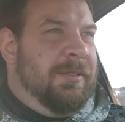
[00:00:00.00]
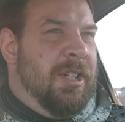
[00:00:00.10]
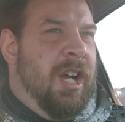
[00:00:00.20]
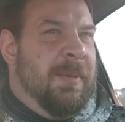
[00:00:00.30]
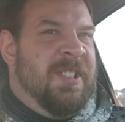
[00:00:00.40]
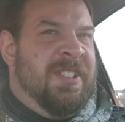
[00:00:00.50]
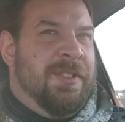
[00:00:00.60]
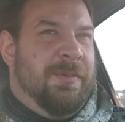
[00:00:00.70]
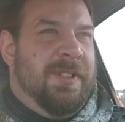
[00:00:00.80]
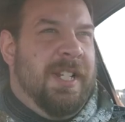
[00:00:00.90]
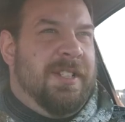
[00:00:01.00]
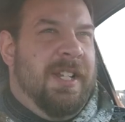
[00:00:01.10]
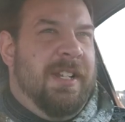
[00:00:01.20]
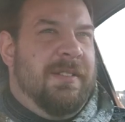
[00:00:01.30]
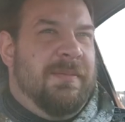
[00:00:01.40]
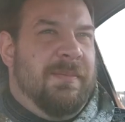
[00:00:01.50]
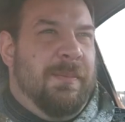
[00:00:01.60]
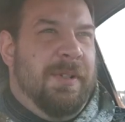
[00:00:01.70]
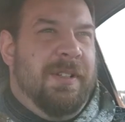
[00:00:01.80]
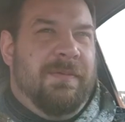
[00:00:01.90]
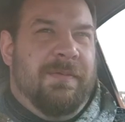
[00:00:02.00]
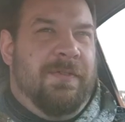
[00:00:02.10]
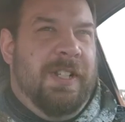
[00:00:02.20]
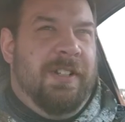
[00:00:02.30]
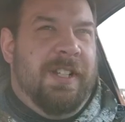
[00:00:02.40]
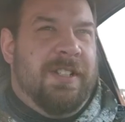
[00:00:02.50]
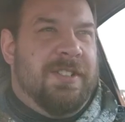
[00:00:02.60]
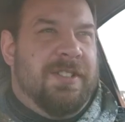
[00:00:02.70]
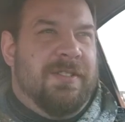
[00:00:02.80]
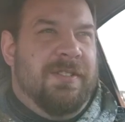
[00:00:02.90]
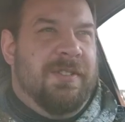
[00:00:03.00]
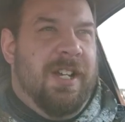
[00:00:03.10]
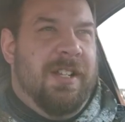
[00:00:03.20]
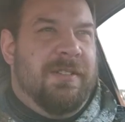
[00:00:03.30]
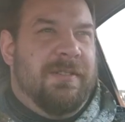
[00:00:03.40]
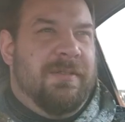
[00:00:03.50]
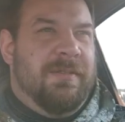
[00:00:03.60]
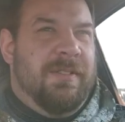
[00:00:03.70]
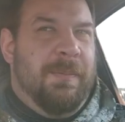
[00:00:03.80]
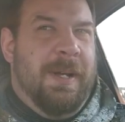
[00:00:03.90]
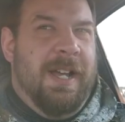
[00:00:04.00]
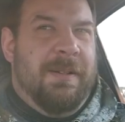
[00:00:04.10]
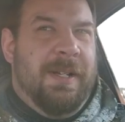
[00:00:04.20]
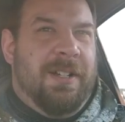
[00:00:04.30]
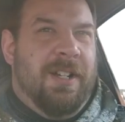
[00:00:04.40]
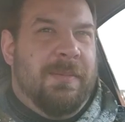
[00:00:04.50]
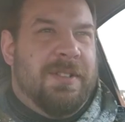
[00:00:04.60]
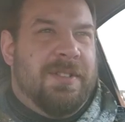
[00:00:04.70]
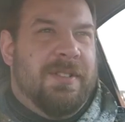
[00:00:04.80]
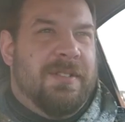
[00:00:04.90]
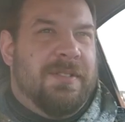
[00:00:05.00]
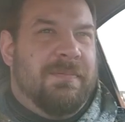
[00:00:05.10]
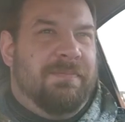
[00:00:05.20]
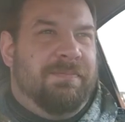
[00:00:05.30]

common sense would dictate, but feelings do not abide by common sense.